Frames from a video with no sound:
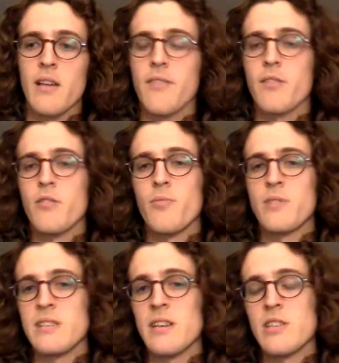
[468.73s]
ethical
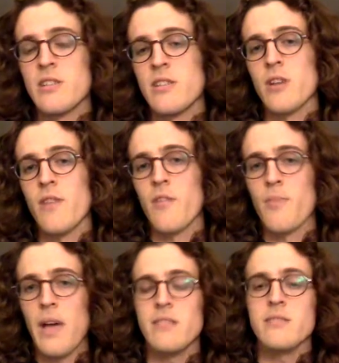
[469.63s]
presentation on software
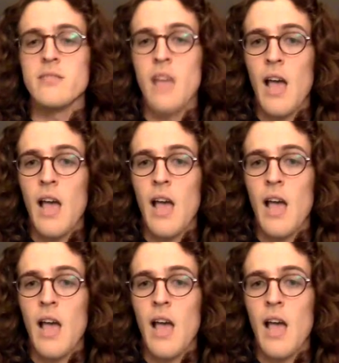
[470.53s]
patents.